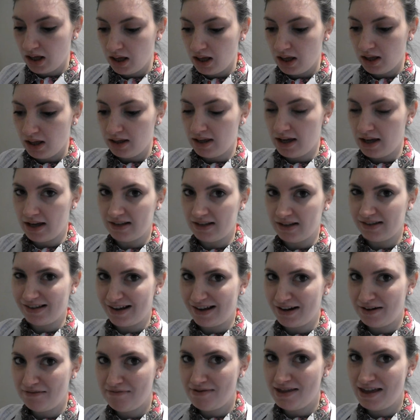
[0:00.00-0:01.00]
because I
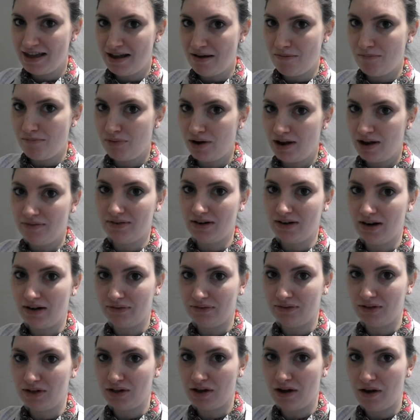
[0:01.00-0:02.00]
didn't think I'm brave enough
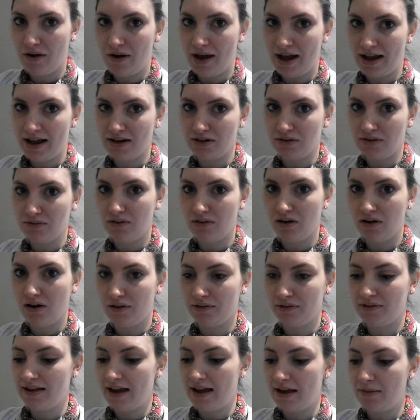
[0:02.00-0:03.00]
to go ahead and do cloth
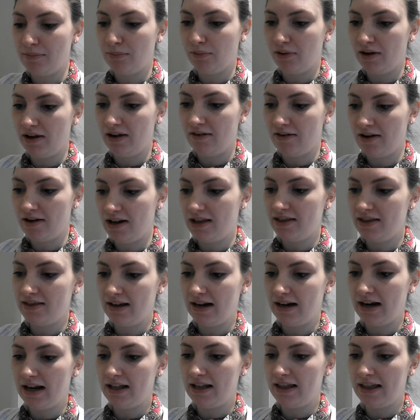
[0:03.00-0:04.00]
diapering or
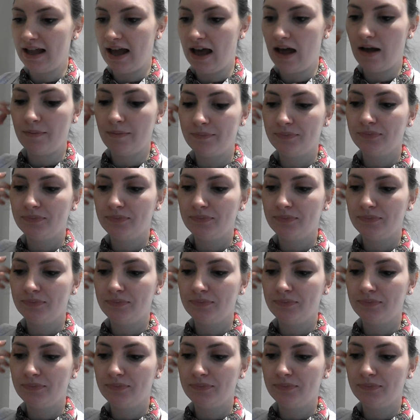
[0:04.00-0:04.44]
anything like that.